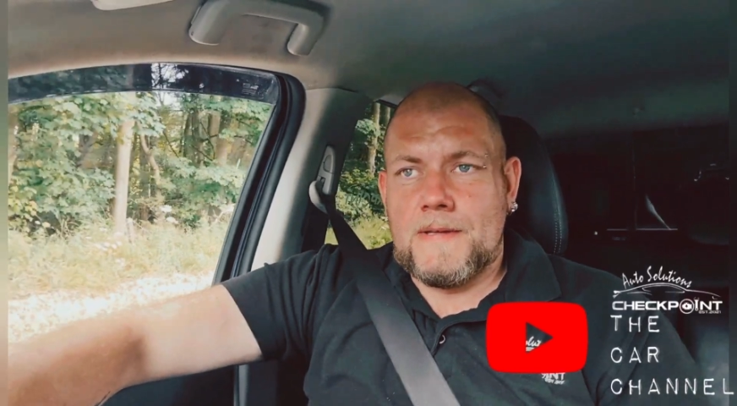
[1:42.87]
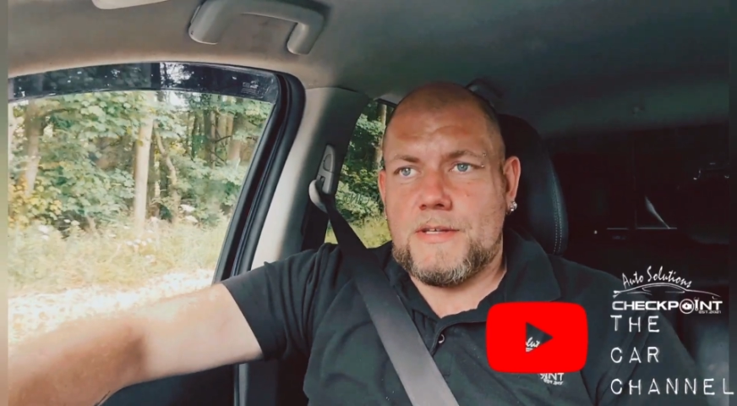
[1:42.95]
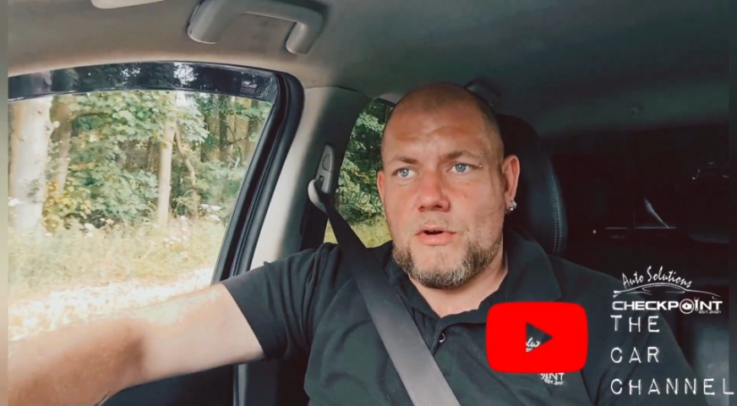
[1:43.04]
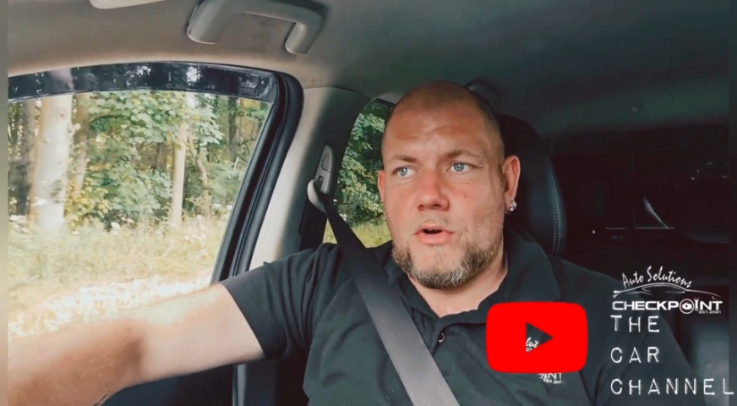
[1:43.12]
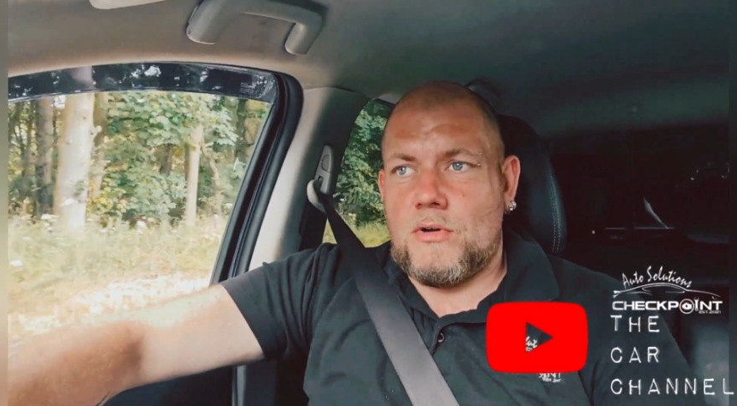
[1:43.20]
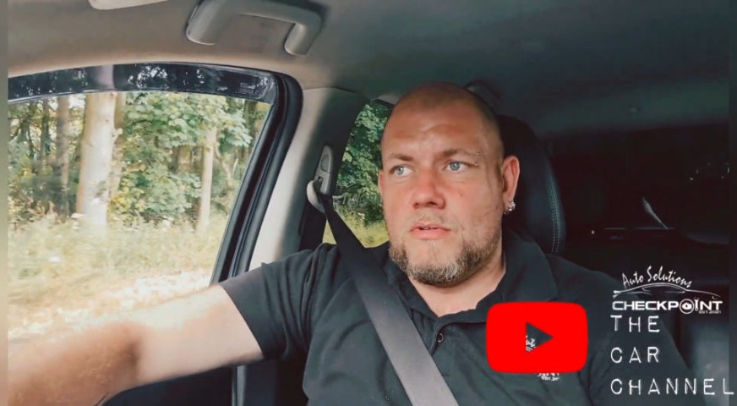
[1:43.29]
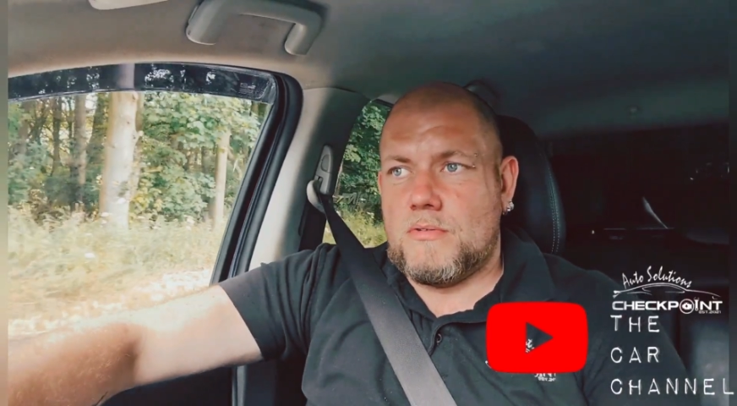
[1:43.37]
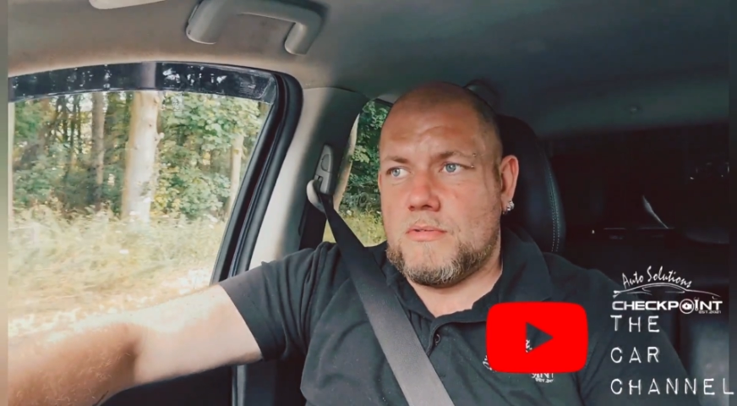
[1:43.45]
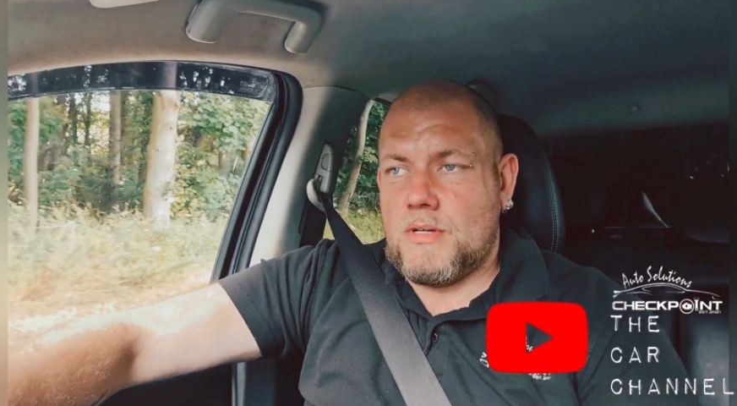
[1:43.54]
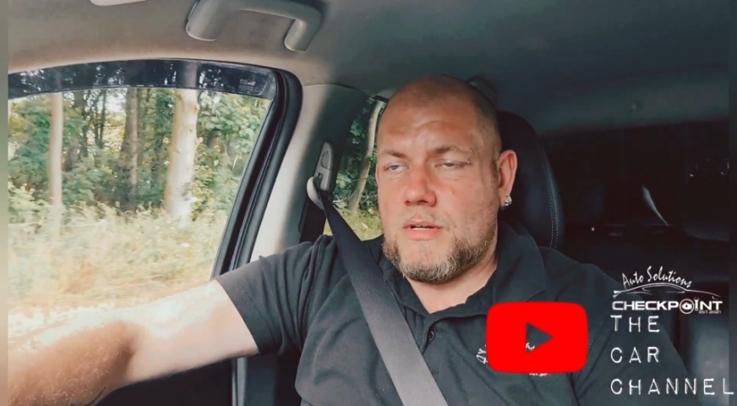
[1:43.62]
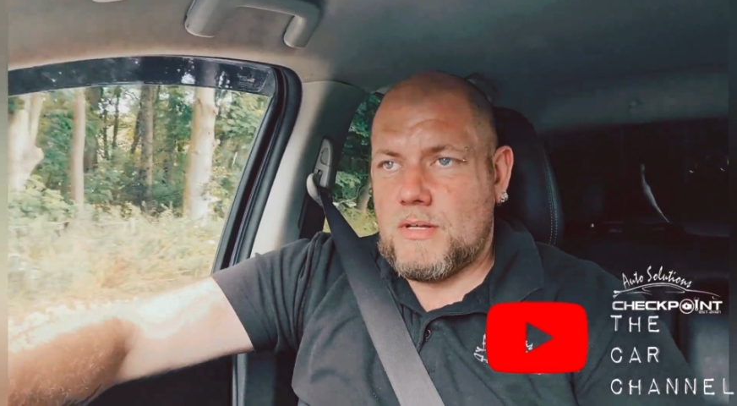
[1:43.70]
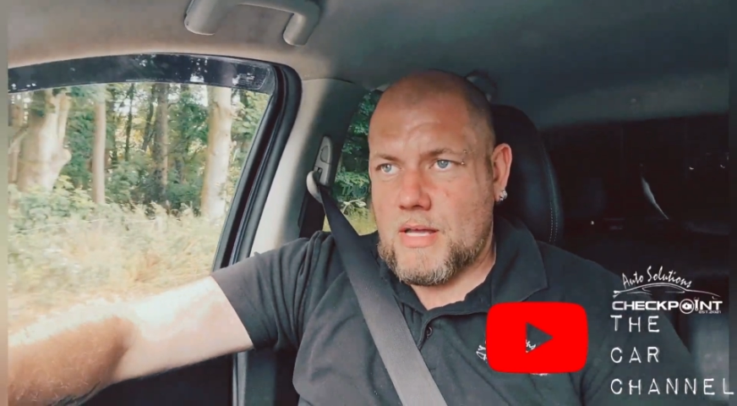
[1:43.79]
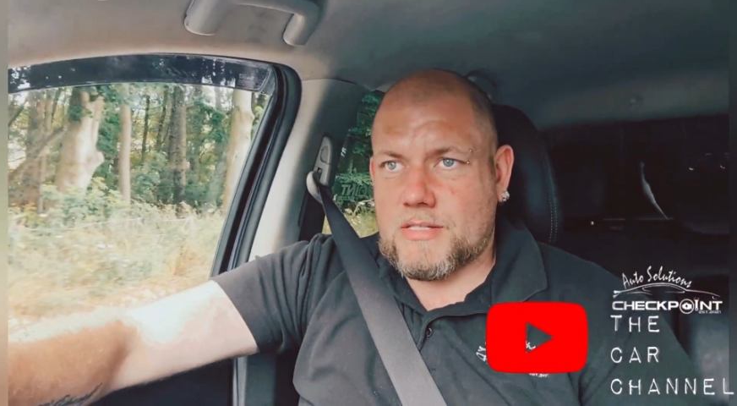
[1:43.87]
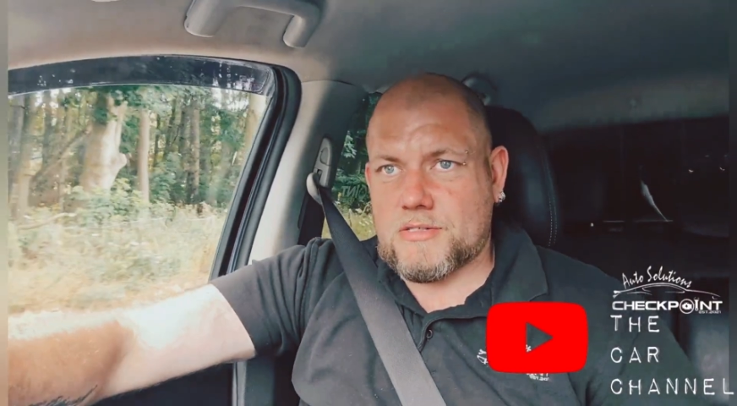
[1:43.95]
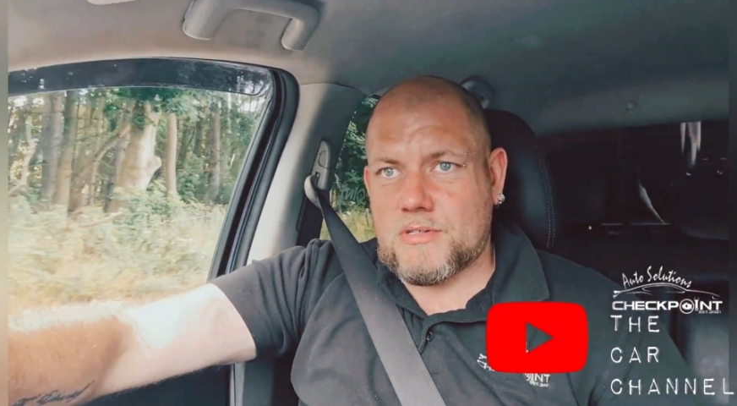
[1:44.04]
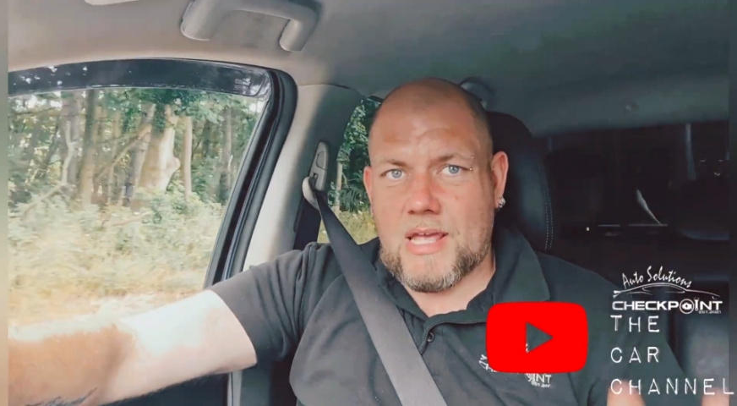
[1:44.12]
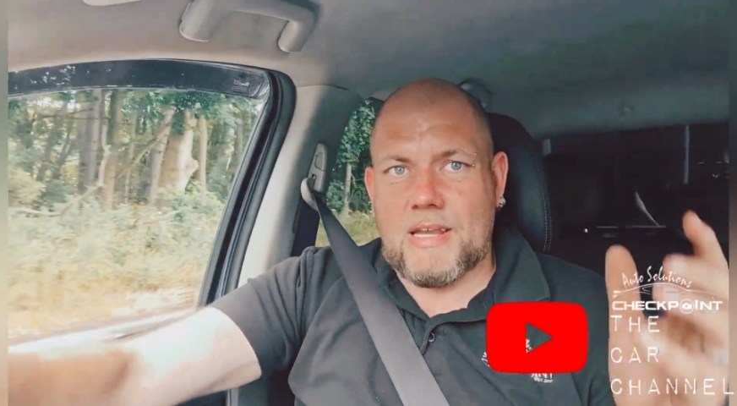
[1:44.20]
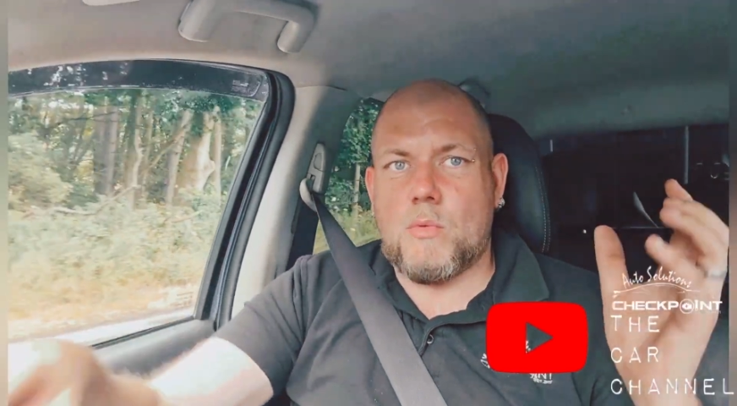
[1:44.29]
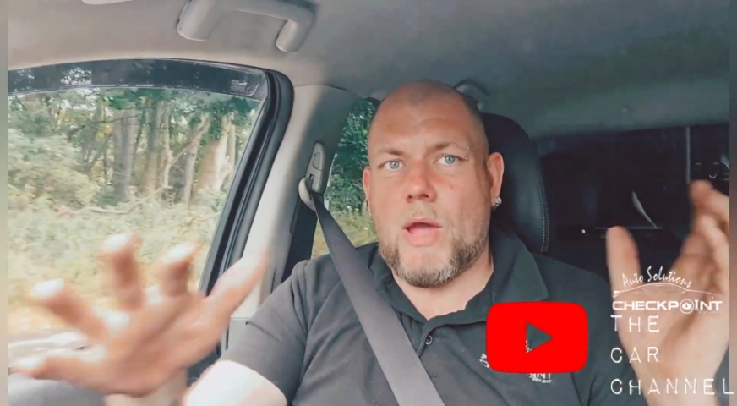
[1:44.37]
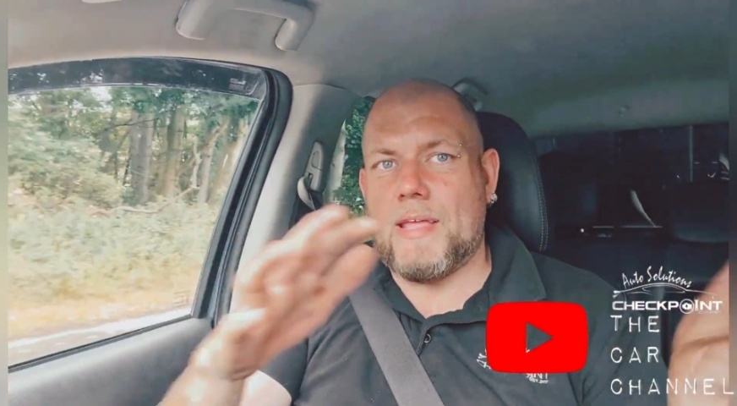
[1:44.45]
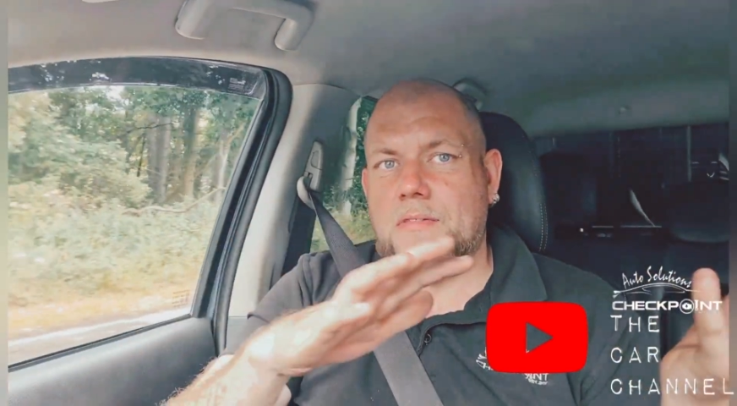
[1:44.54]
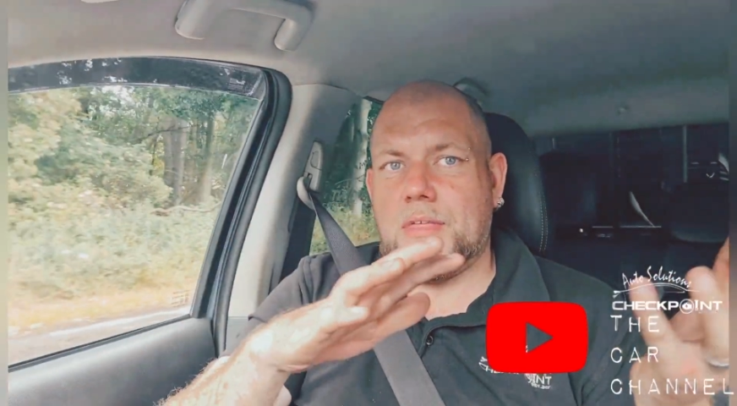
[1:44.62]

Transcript: You know, it's kind of weighing